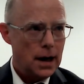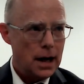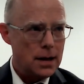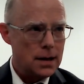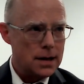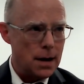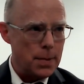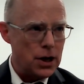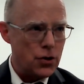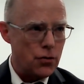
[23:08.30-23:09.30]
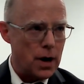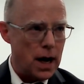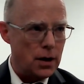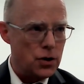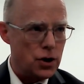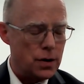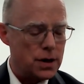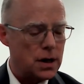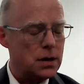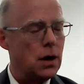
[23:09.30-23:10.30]
And then somebody threatens you and
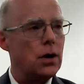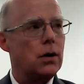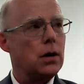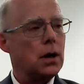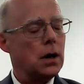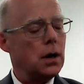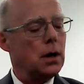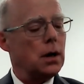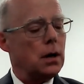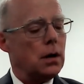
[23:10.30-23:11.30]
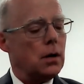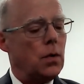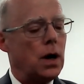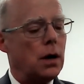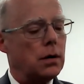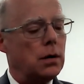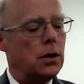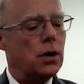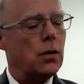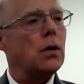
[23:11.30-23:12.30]
says, oh, well,
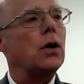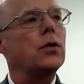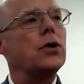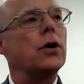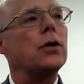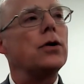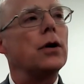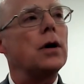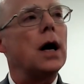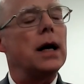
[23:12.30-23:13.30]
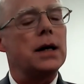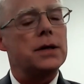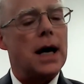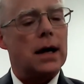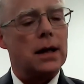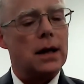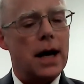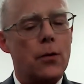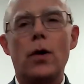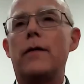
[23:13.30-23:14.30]
you know, oh, you're you're not exactly
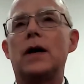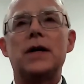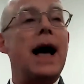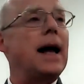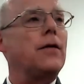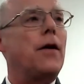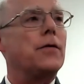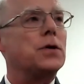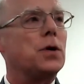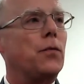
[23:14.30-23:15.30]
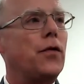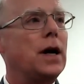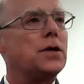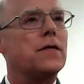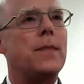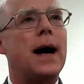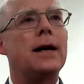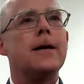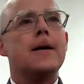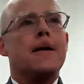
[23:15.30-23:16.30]
like one of us. I had uh, some friends of mine
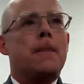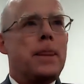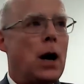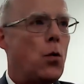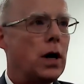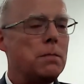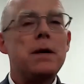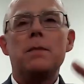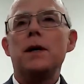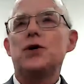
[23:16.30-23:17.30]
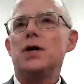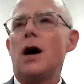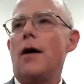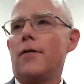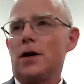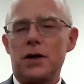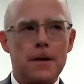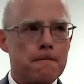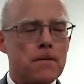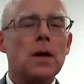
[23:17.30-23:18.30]
that were at a big mission conference,
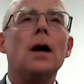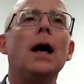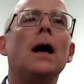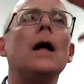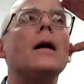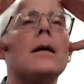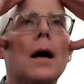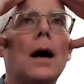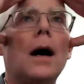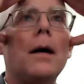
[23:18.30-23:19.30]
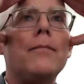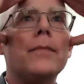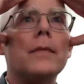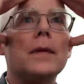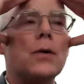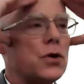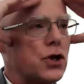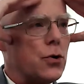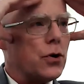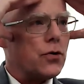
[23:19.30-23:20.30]
and um, there was
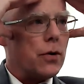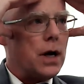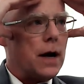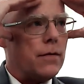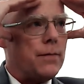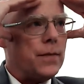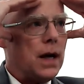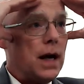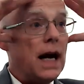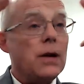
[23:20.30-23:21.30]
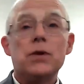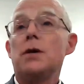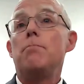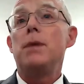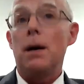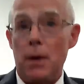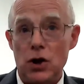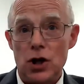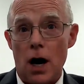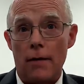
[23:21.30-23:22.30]
two or three of them, and it was a big
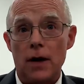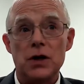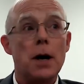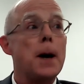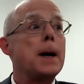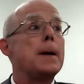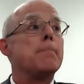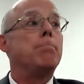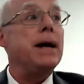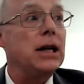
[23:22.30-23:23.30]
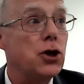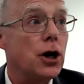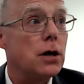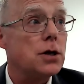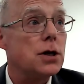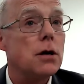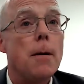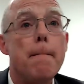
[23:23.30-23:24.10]
mission conference, big church,